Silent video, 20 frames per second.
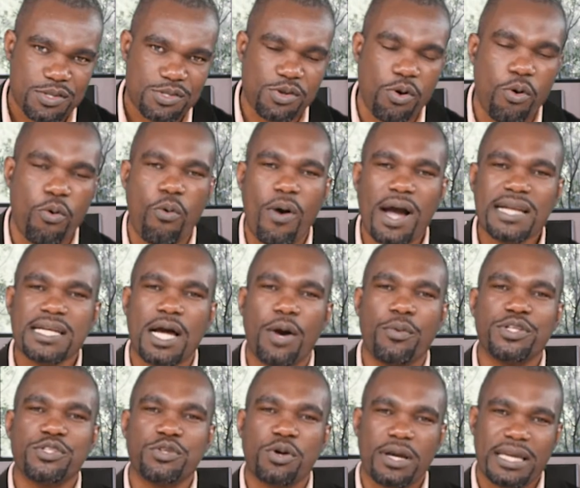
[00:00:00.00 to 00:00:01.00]
So, what are
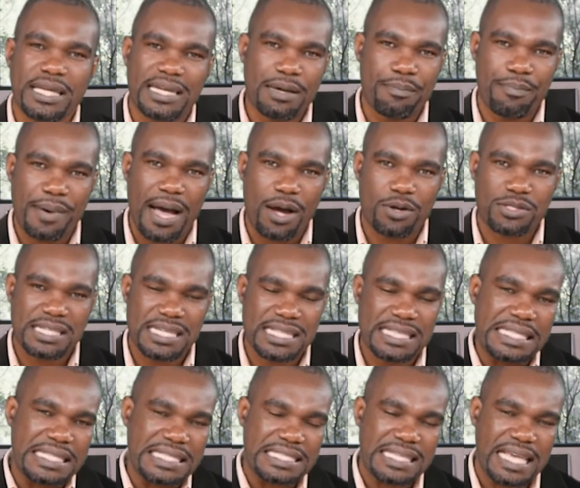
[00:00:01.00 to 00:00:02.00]
we talking about
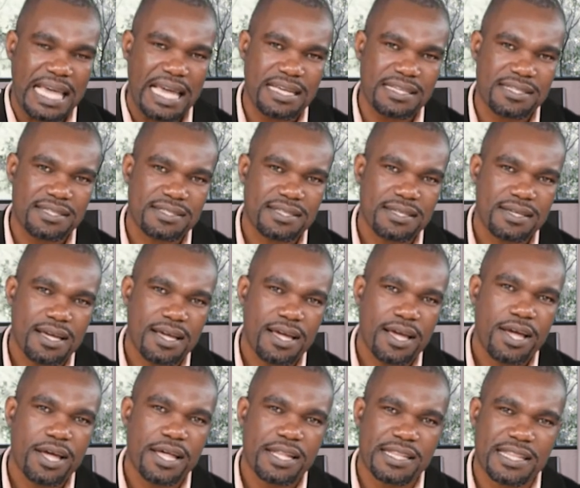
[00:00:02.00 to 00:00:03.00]
in this case?
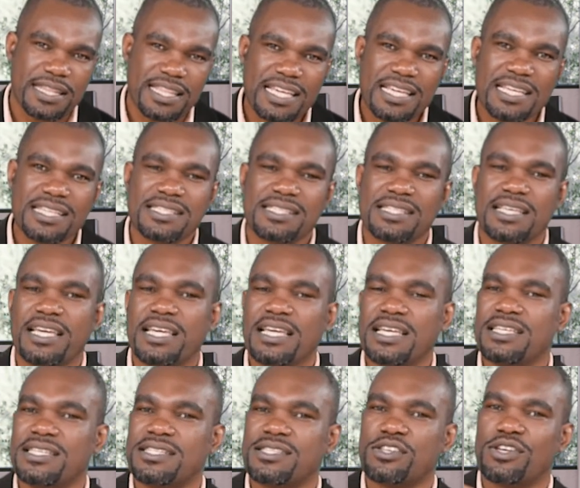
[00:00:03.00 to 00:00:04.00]
This
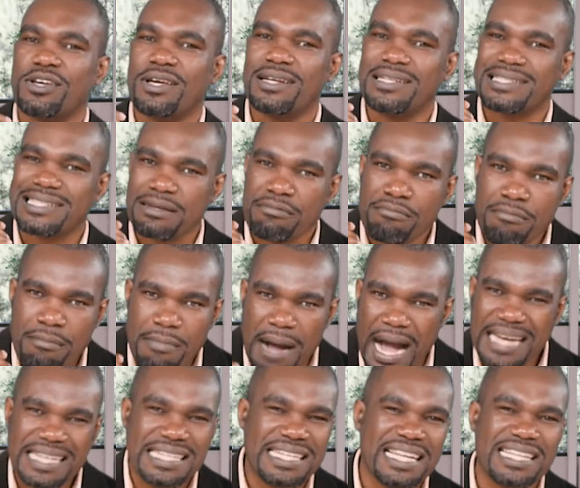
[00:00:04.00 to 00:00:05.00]
is
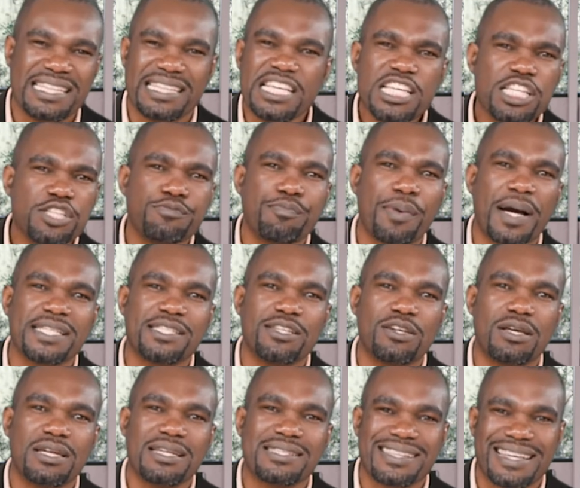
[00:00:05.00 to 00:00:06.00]
demanded, these
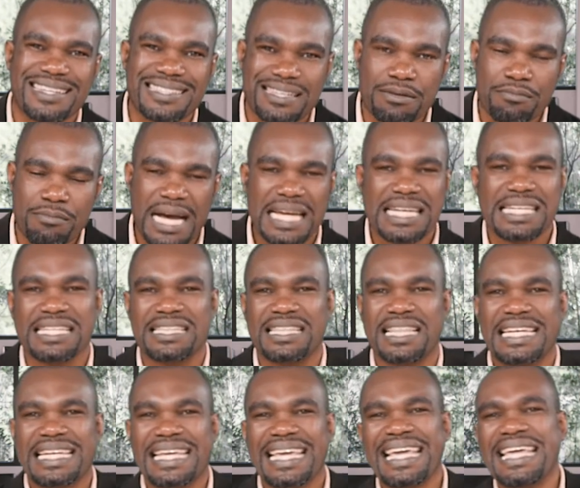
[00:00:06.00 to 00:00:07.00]
particulars are demanded
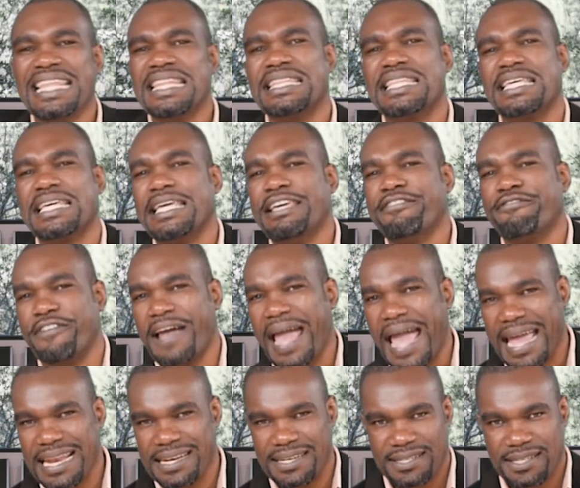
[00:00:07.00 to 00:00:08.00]
that in the
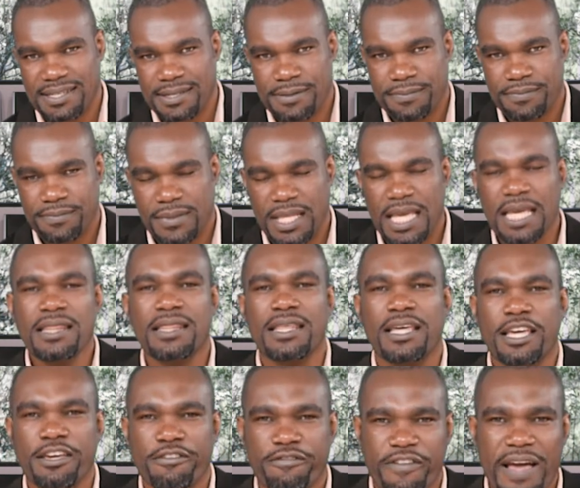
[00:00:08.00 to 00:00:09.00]
event, in
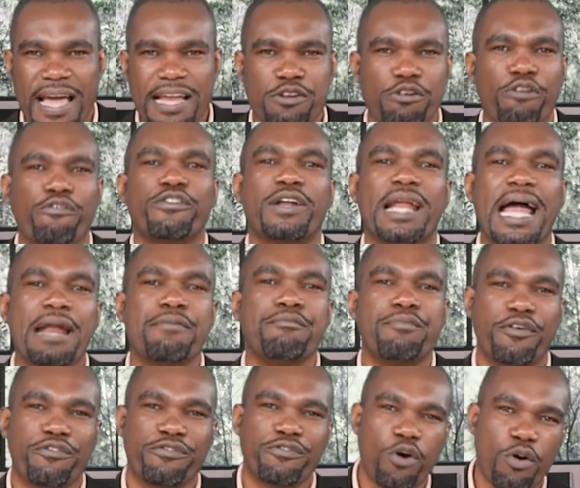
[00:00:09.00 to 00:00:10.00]
the event of non
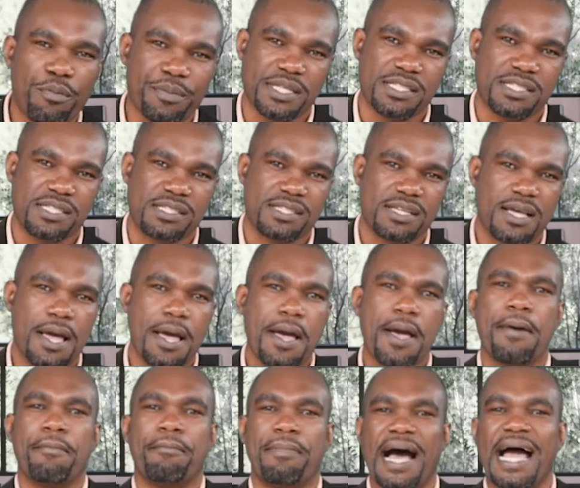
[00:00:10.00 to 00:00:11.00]
performance
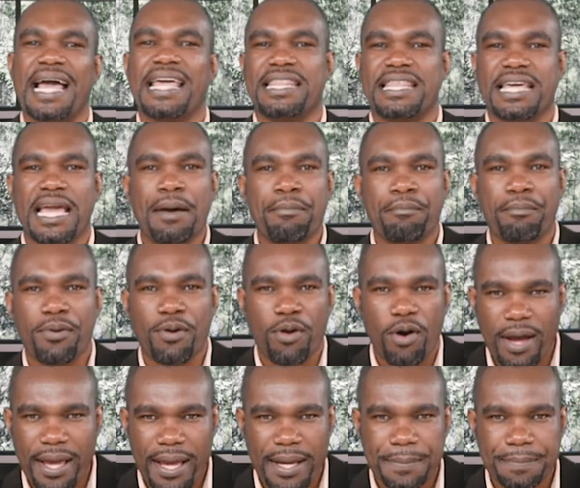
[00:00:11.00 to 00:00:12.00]
by the
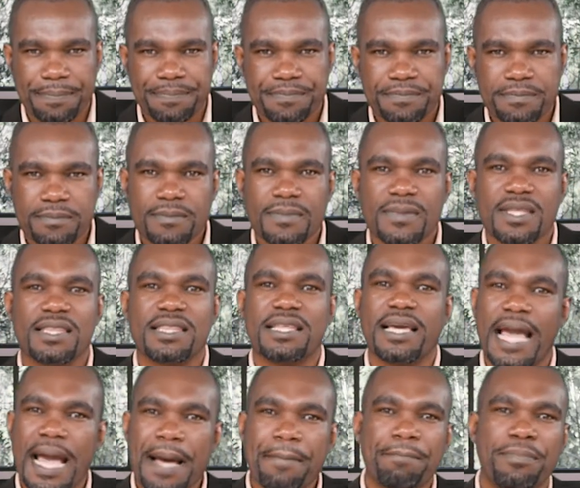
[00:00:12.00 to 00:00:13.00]
employer,
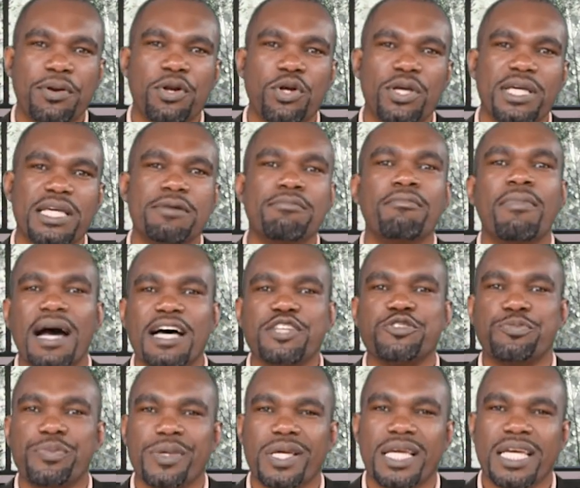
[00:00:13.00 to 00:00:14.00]
the employee
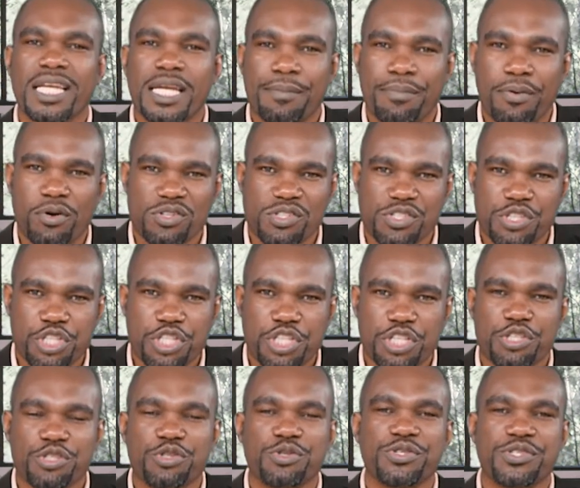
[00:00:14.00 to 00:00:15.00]
must be in a
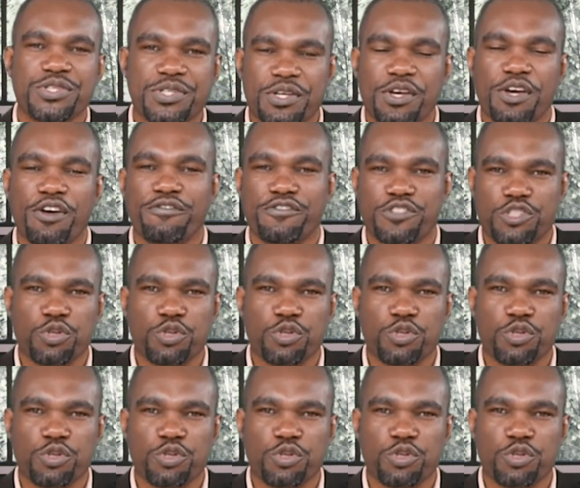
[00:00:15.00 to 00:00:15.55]
position to serve